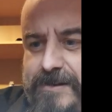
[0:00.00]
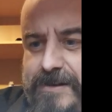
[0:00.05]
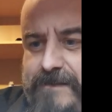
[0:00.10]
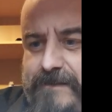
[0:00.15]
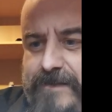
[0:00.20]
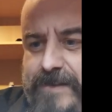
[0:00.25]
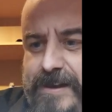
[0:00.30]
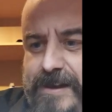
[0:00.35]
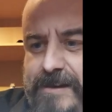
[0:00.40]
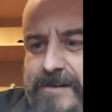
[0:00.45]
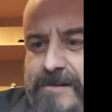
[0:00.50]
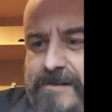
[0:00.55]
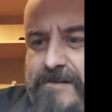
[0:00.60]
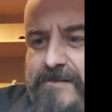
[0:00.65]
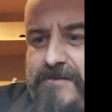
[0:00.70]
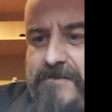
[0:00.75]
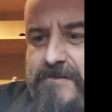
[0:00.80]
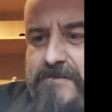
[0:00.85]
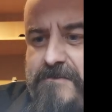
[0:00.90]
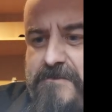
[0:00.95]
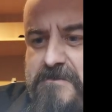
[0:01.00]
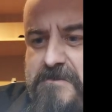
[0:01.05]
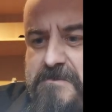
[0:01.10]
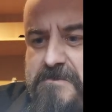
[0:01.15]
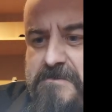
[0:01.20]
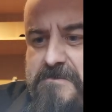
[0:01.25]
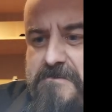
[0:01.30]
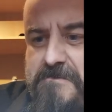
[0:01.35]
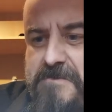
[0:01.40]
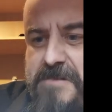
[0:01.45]
of the arm,
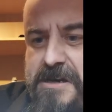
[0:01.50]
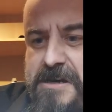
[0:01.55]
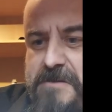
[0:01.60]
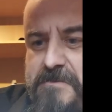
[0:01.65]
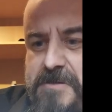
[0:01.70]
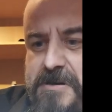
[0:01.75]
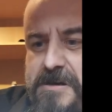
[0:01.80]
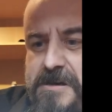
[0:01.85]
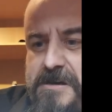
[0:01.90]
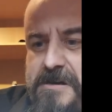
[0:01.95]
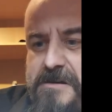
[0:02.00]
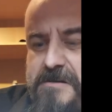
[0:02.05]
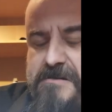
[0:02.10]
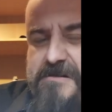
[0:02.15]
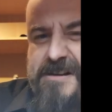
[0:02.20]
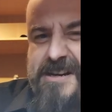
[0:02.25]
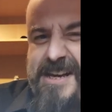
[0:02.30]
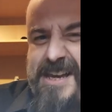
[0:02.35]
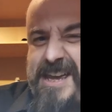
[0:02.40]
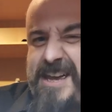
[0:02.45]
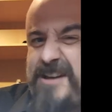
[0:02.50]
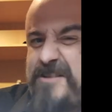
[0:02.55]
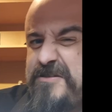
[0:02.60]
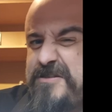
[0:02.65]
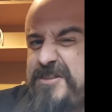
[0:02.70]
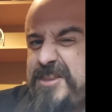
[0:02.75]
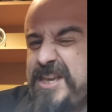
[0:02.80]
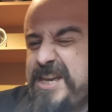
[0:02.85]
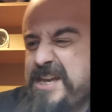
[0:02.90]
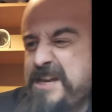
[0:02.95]
maybe? Is that
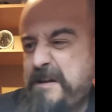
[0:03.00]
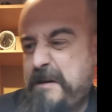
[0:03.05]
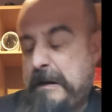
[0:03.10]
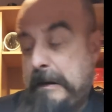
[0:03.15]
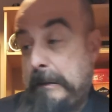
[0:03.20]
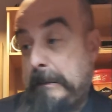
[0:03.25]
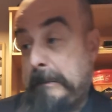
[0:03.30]
Chaos thing?